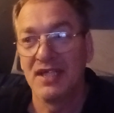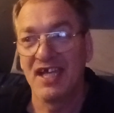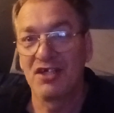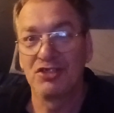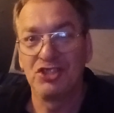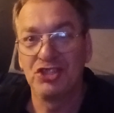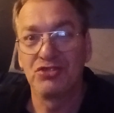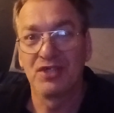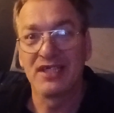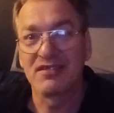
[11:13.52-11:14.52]
energy
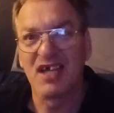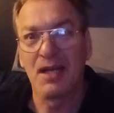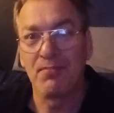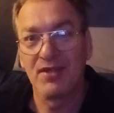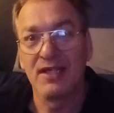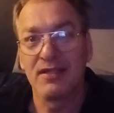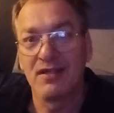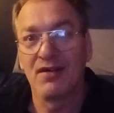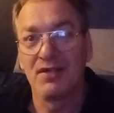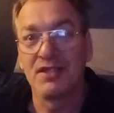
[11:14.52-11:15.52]
drink type thing, you
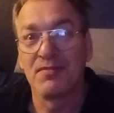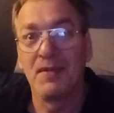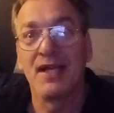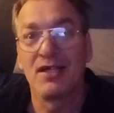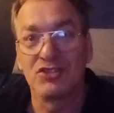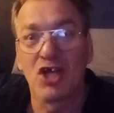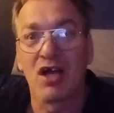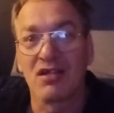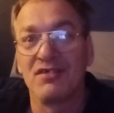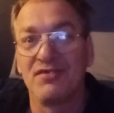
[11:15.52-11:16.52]
know. It's made out of
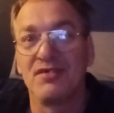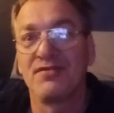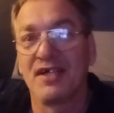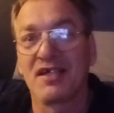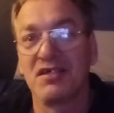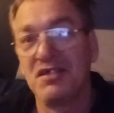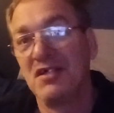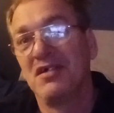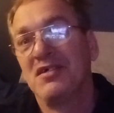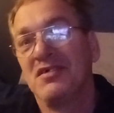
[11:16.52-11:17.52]
chocolate. So it's like a
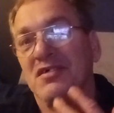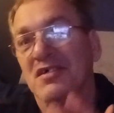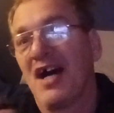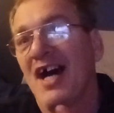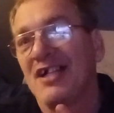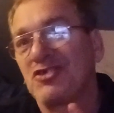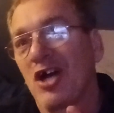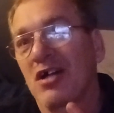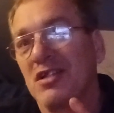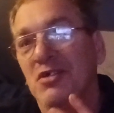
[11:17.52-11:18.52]
hot
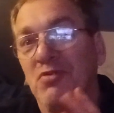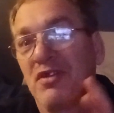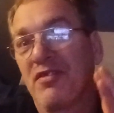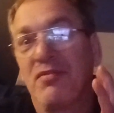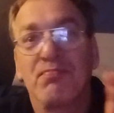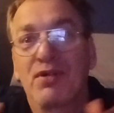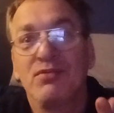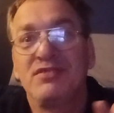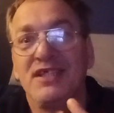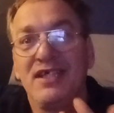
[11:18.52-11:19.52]
chocolate with
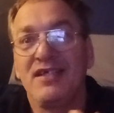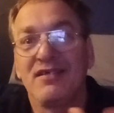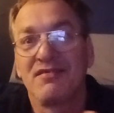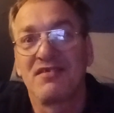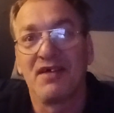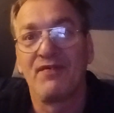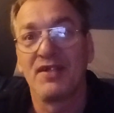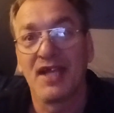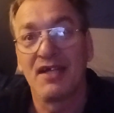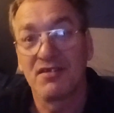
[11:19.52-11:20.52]
protein and stuff
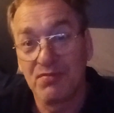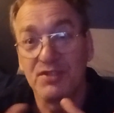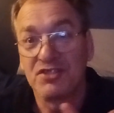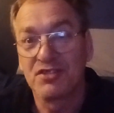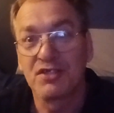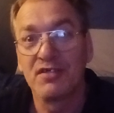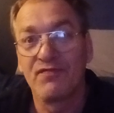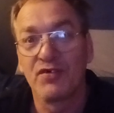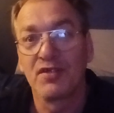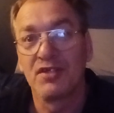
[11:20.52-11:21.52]
like that, which is good
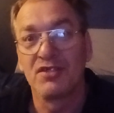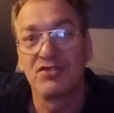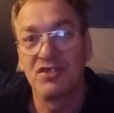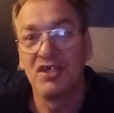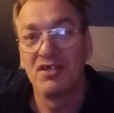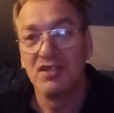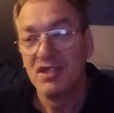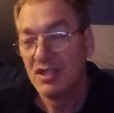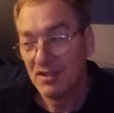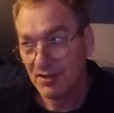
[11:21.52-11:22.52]
for
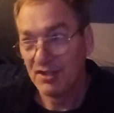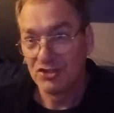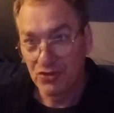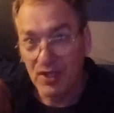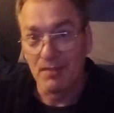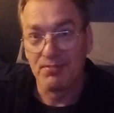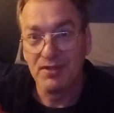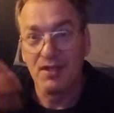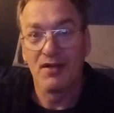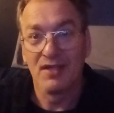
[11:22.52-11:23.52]
the trip,
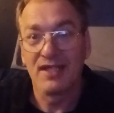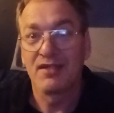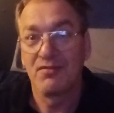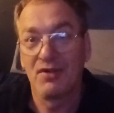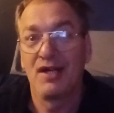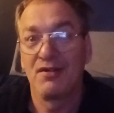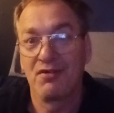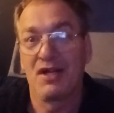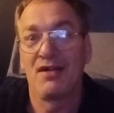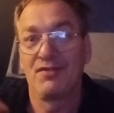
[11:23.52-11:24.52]
you know, like while
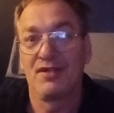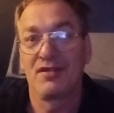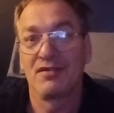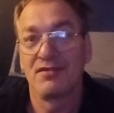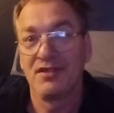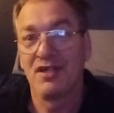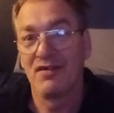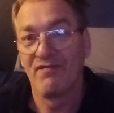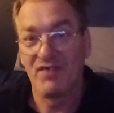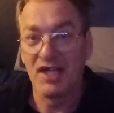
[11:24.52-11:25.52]
you're out there, you
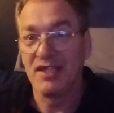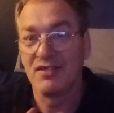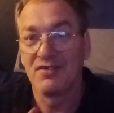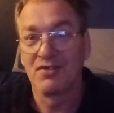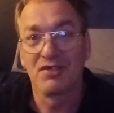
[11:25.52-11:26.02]
know, fighting